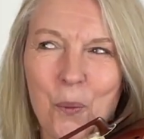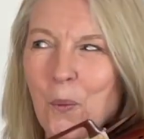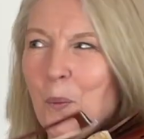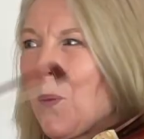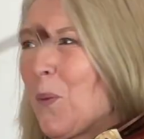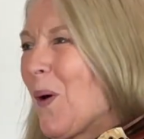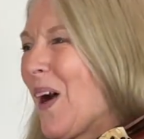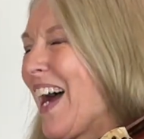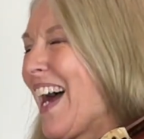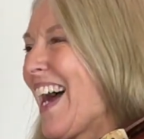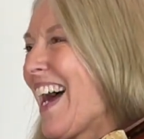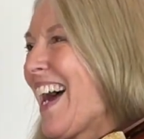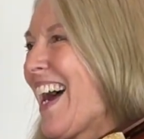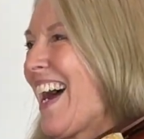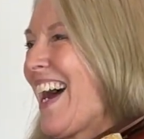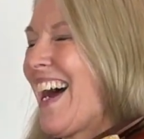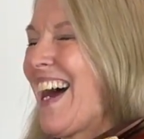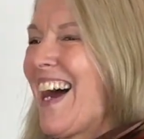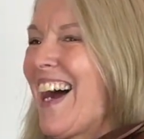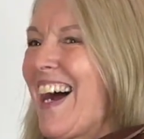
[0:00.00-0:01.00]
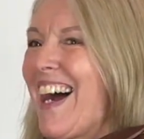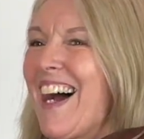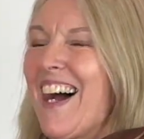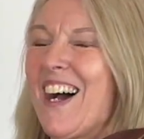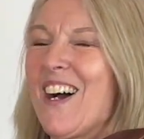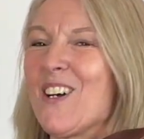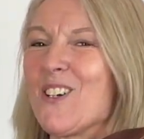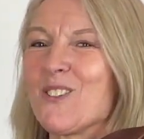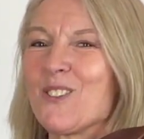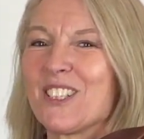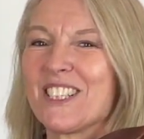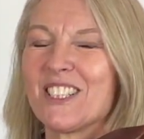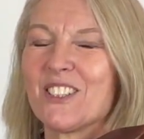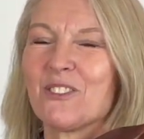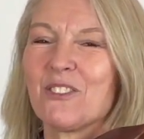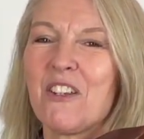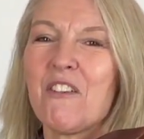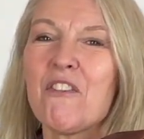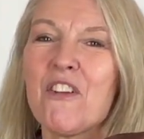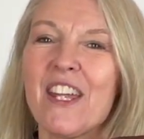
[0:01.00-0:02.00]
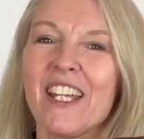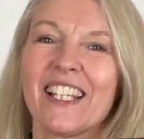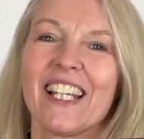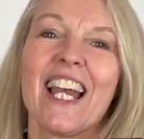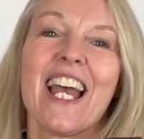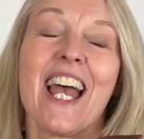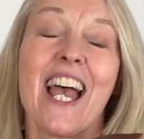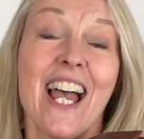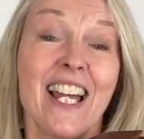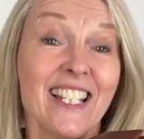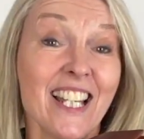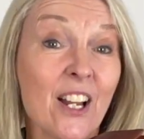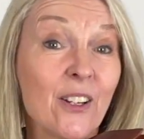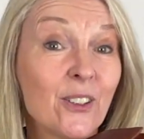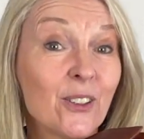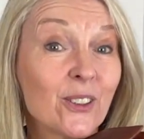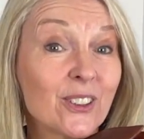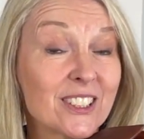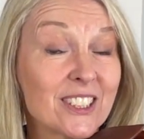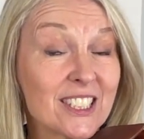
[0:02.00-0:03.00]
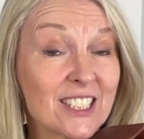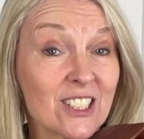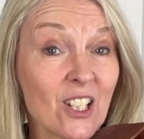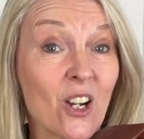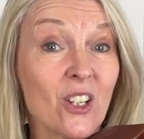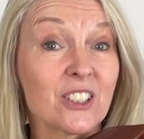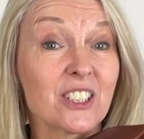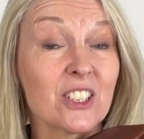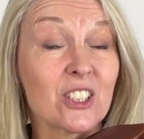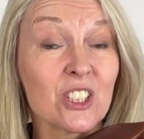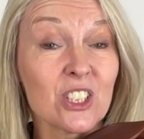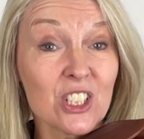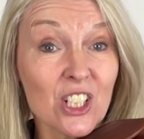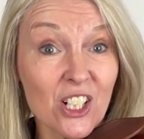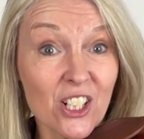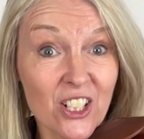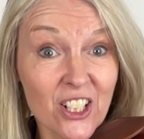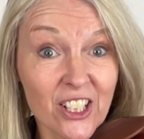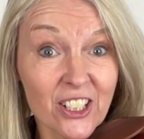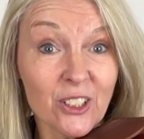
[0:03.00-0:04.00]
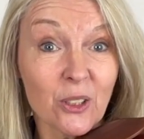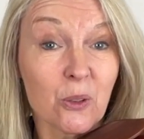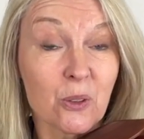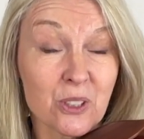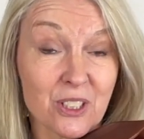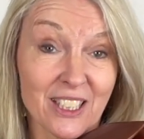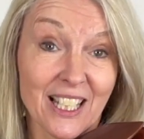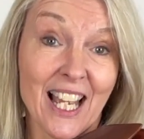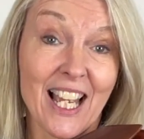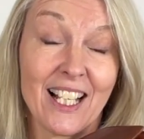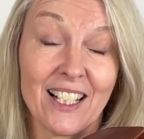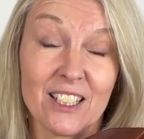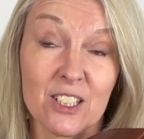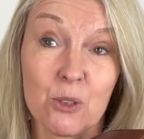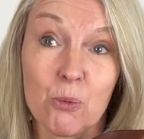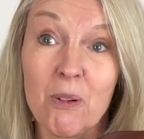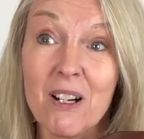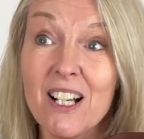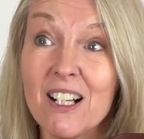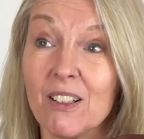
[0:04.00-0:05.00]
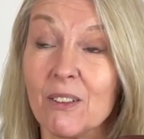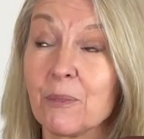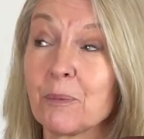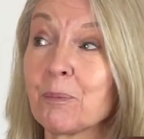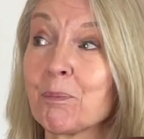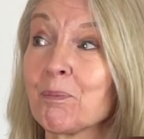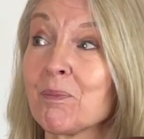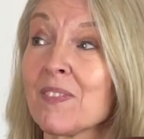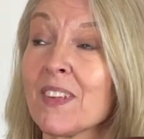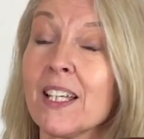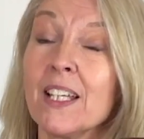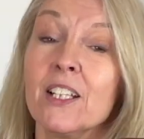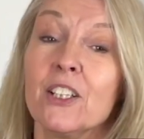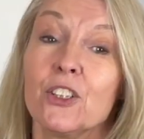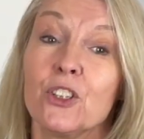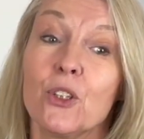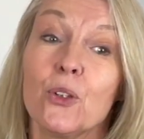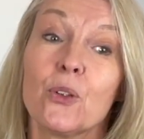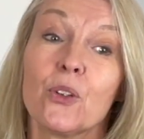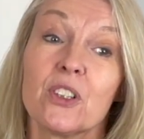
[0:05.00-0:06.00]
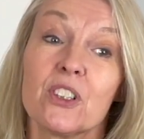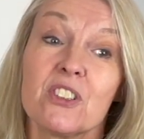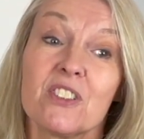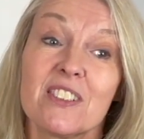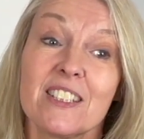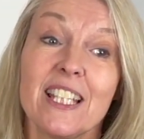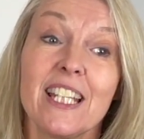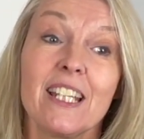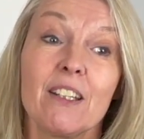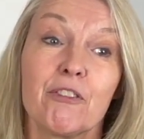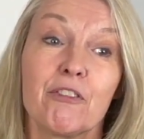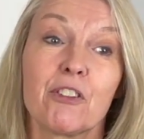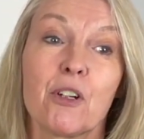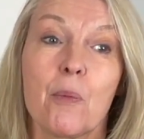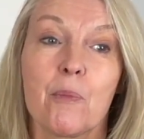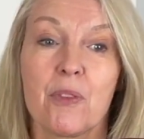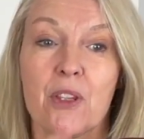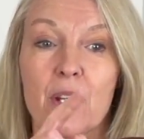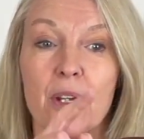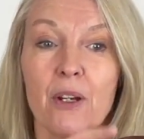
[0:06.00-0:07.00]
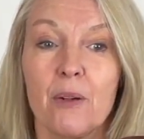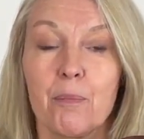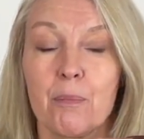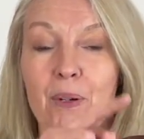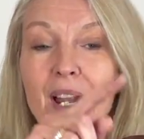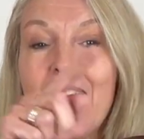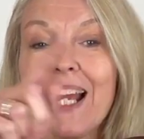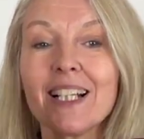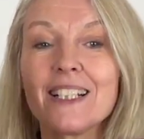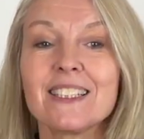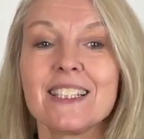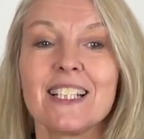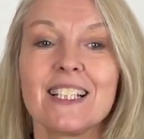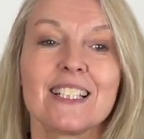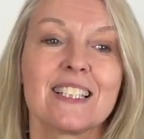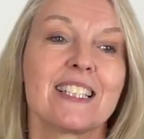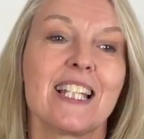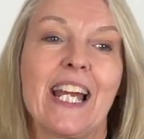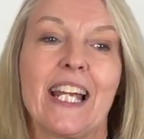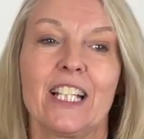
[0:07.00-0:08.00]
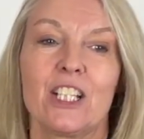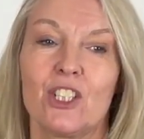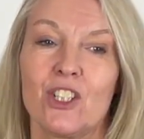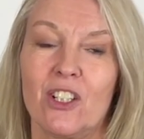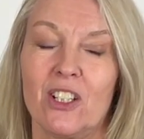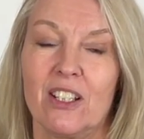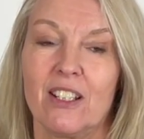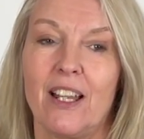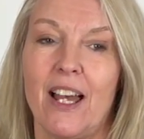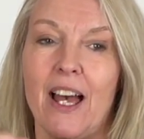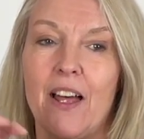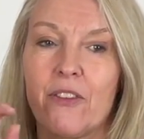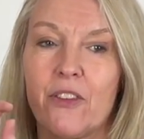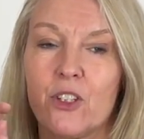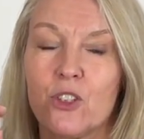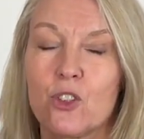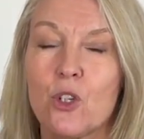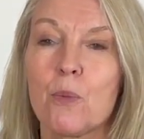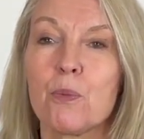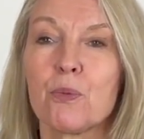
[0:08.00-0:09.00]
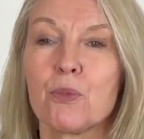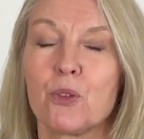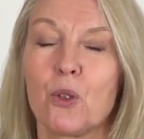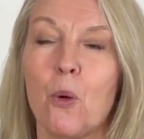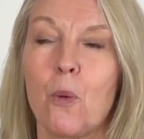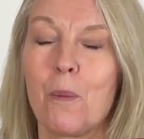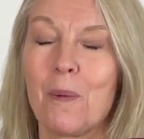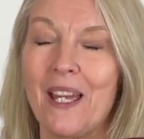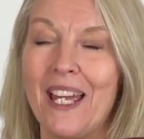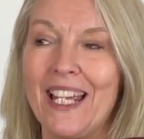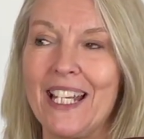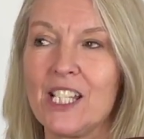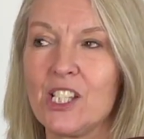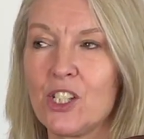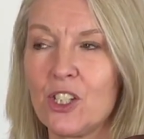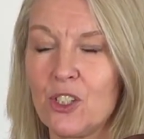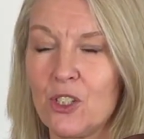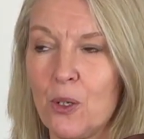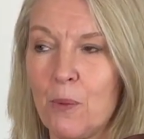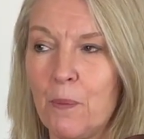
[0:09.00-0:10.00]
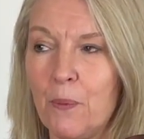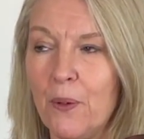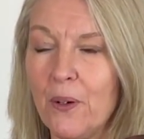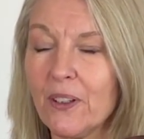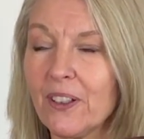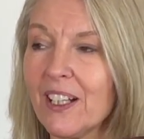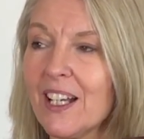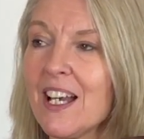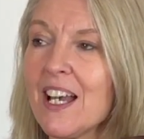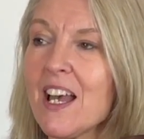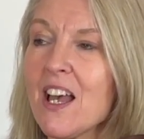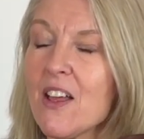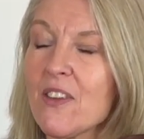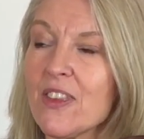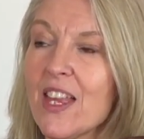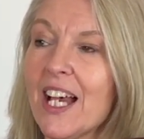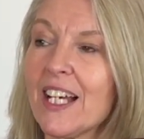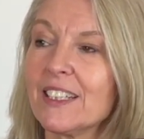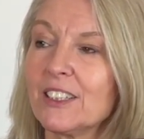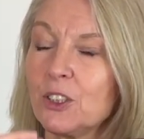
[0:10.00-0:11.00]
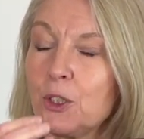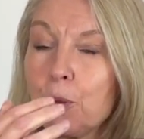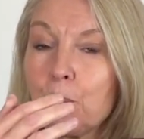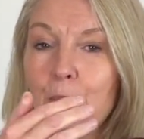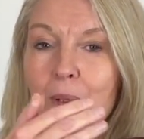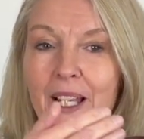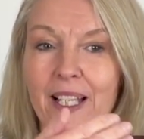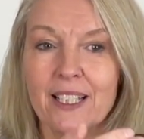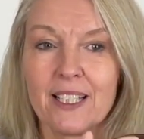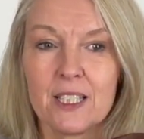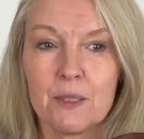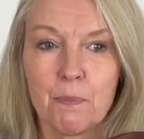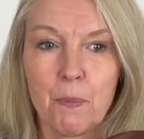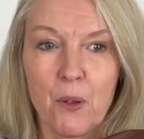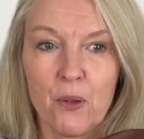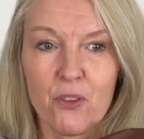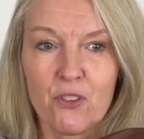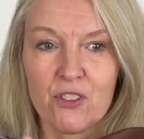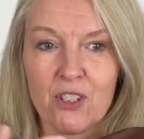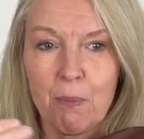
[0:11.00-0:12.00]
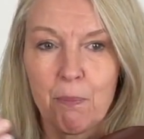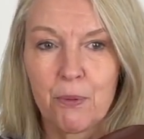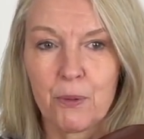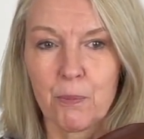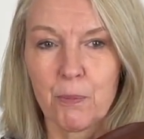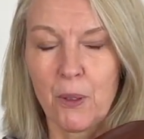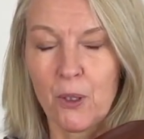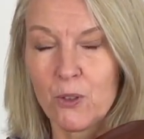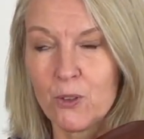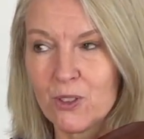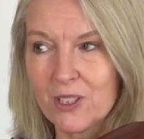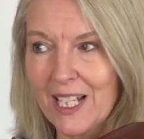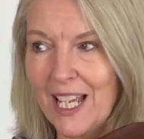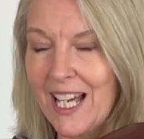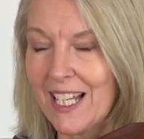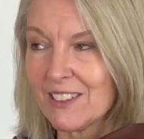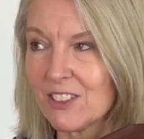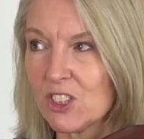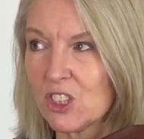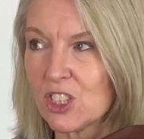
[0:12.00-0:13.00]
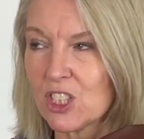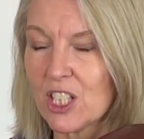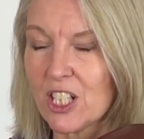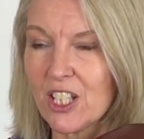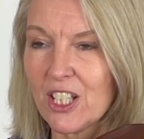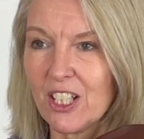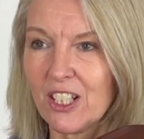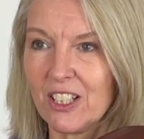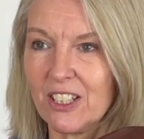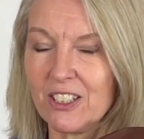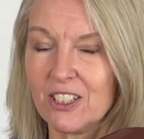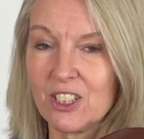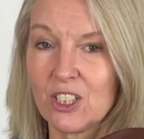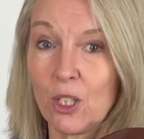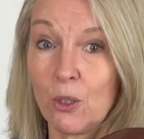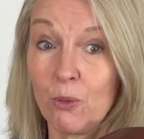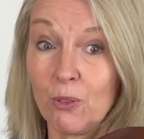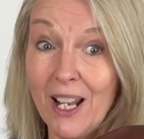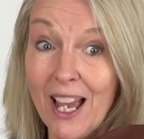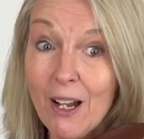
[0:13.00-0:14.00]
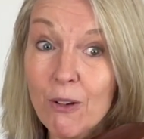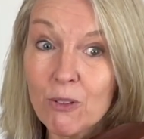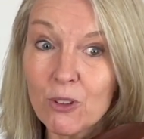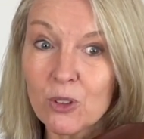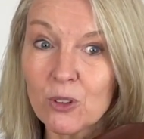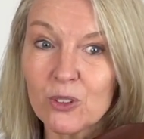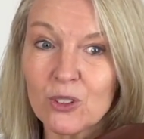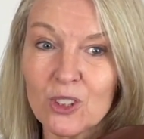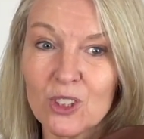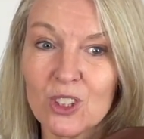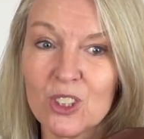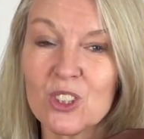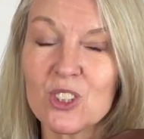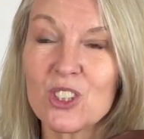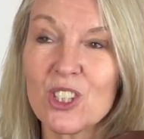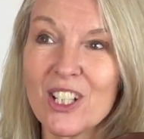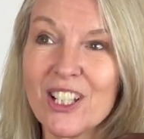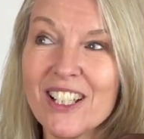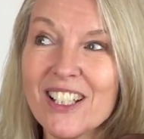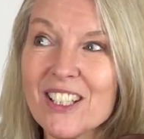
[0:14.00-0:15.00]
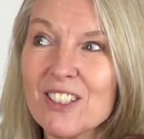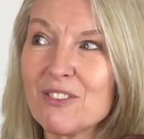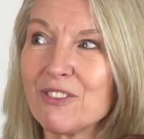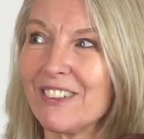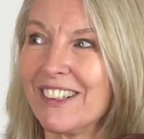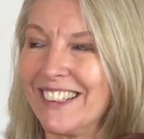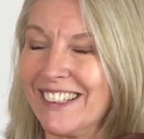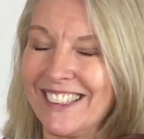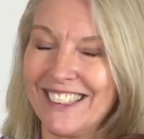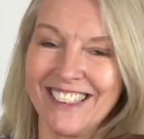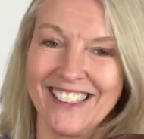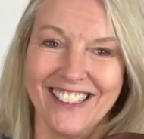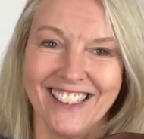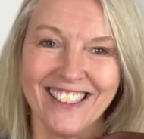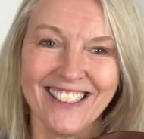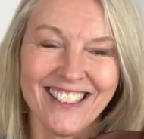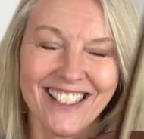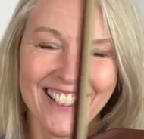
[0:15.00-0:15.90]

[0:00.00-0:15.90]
Wow, terrific. And now you can start to slur your scale as well. You can see from the bracketed section at the top of your page in your book that you play this both separate bows and slurred. So now we're on to the slurred version,